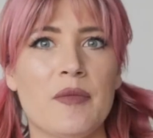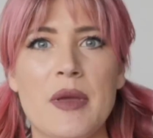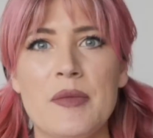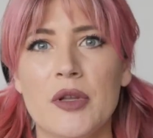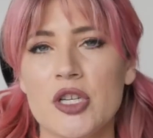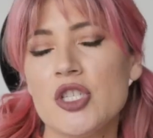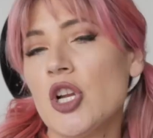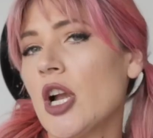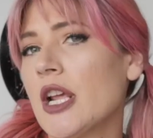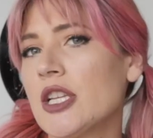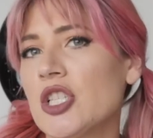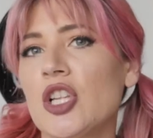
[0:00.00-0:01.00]
People are
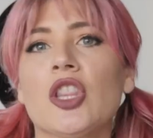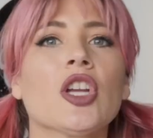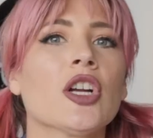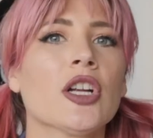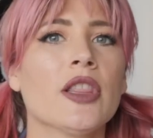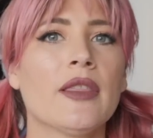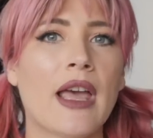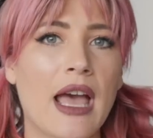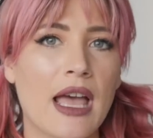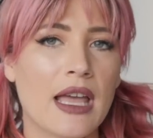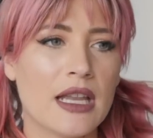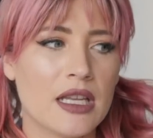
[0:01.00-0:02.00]
starting to learn
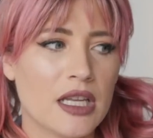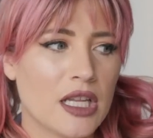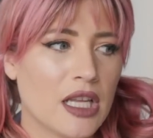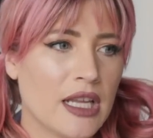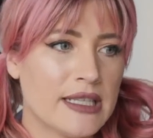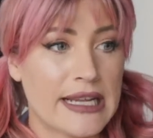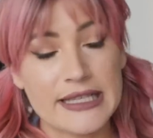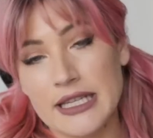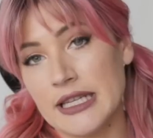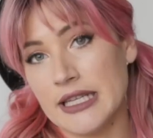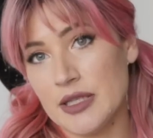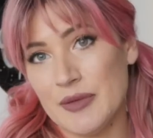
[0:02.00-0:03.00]
that it doesn't
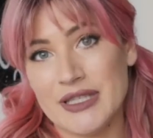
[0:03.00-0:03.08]
need to be